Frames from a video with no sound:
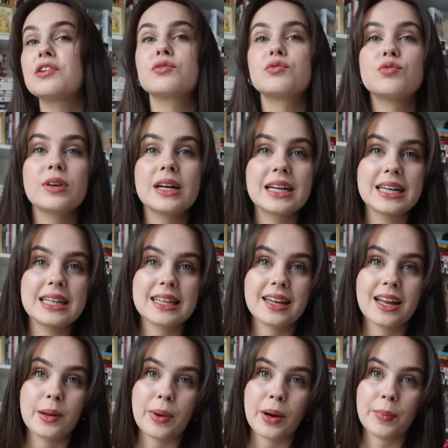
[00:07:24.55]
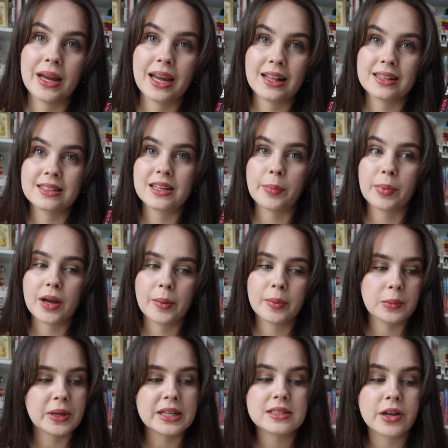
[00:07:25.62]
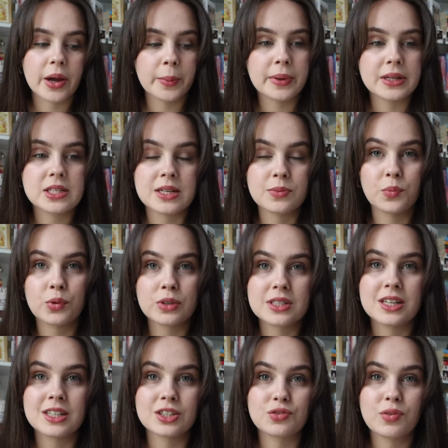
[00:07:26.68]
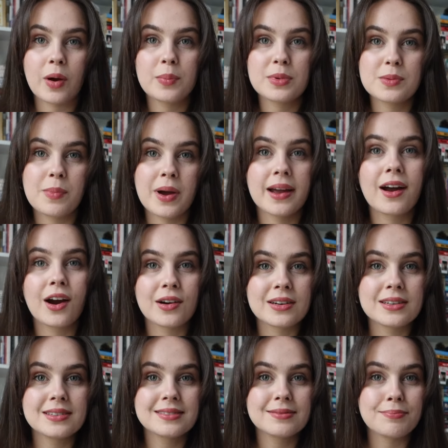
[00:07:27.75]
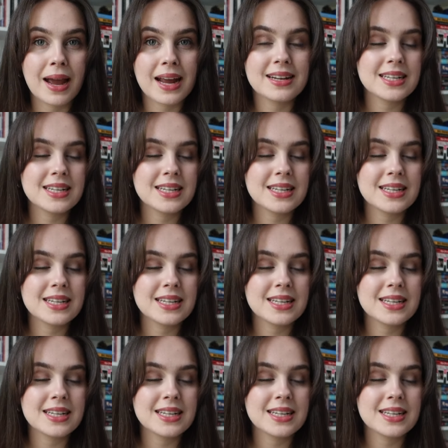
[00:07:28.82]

really thinking about picking this up a couple of weeks ago but didn't want to disrupt my current May